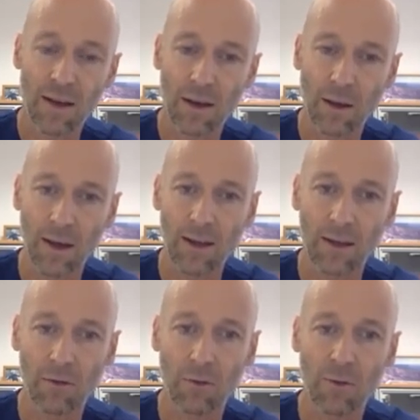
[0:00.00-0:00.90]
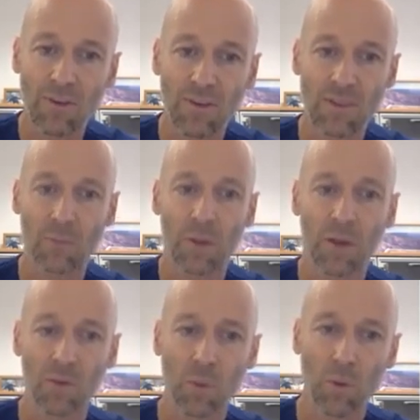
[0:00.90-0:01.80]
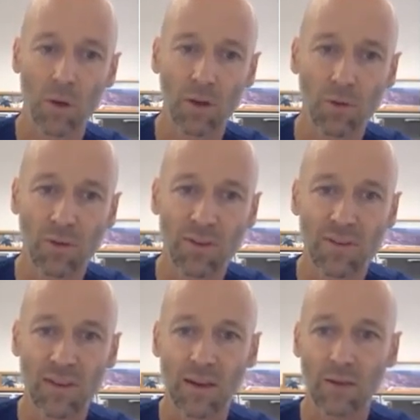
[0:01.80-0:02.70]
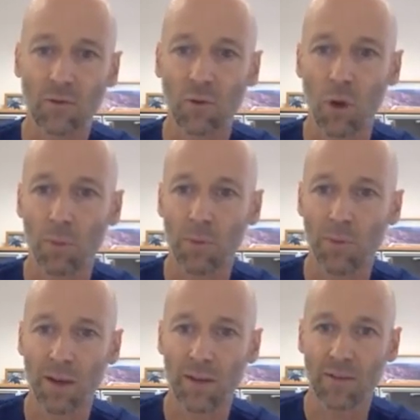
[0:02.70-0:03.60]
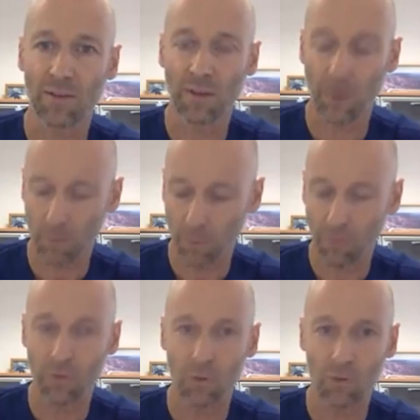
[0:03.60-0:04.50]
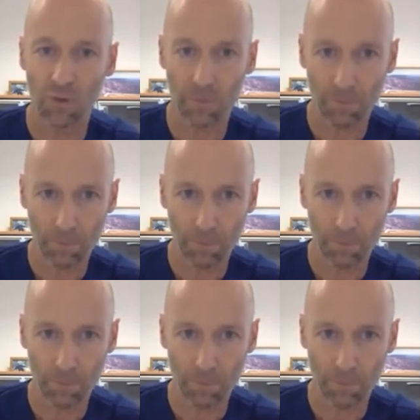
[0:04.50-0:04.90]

And the other reason is because we want to use this signal to optimize perfusion.